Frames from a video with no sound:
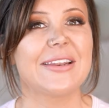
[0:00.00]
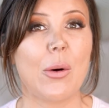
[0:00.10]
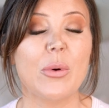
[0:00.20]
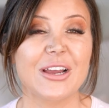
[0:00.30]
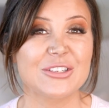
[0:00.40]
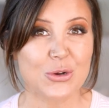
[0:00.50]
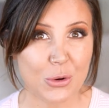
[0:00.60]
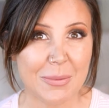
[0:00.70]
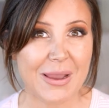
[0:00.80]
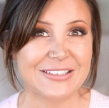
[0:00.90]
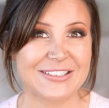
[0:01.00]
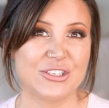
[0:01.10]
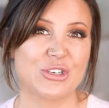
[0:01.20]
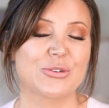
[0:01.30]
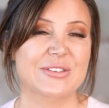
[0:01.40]
Now, when I talk about
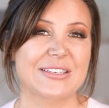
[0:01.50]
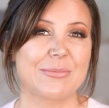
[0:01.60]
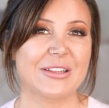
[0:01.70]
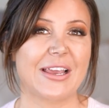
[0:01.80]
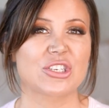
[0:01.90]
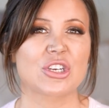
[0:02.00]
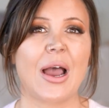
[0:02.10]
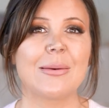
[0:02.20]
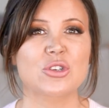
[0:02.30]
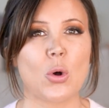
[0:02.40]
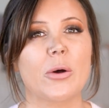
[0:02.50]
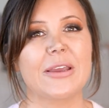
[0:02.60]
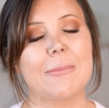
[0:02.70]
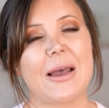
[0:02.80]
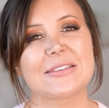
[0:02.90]
digital stimulation, I'm
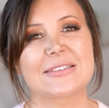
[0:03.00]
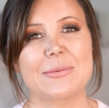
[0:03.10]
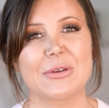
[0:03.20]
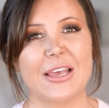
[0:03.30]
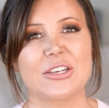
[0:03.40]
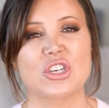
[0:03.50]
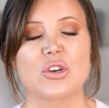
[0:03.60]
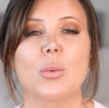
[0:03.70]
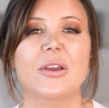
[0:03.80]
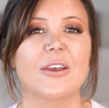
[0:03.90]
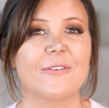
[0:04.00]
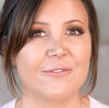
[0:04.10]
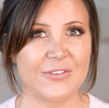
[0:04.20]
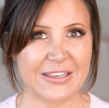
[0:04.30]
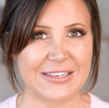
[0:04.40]
talking about stimulation with
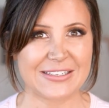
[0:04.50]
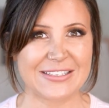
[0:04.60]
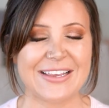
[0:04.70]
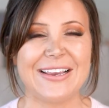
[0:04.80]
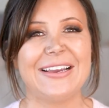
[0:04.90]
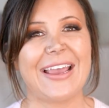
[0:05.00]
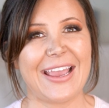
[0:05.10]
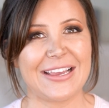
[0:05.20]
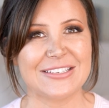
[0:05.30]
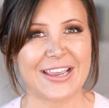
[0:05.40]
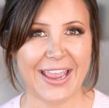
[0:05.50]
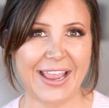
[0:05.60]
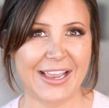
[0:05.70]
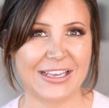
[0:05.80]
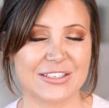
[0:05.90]
fingers and
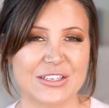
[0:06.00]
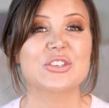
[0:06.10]
hands.